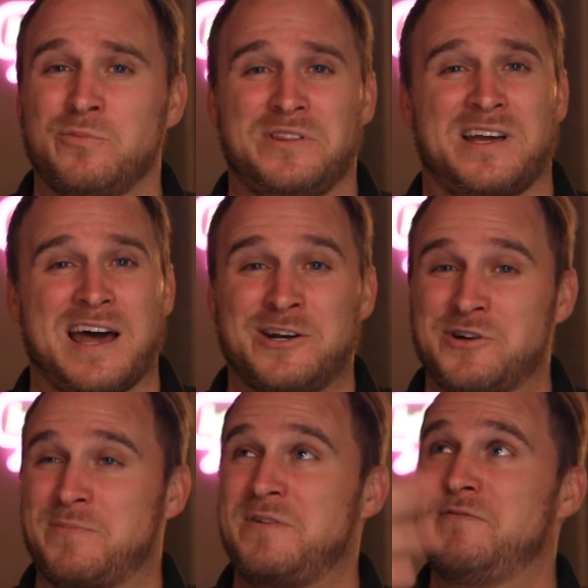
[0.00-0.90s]
would the
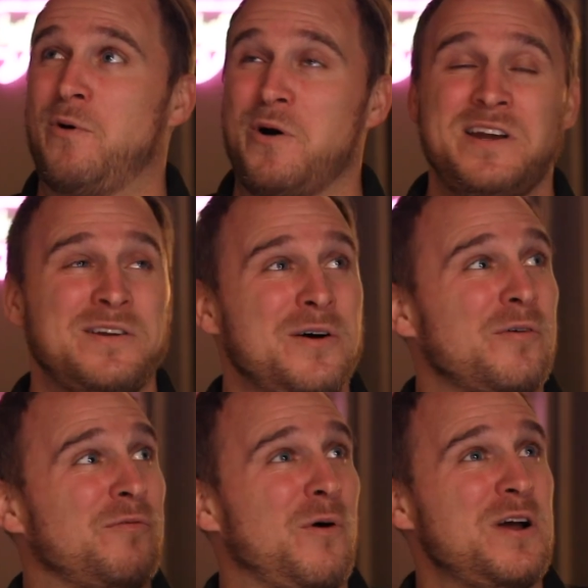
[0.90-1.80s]
contract be void,
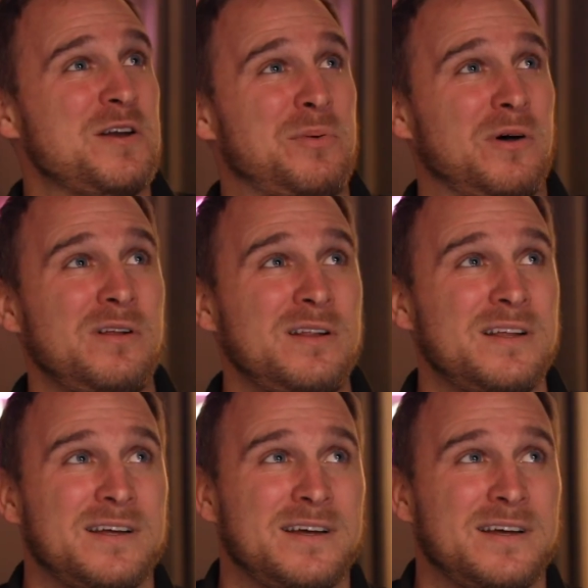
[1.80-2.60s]
voidable,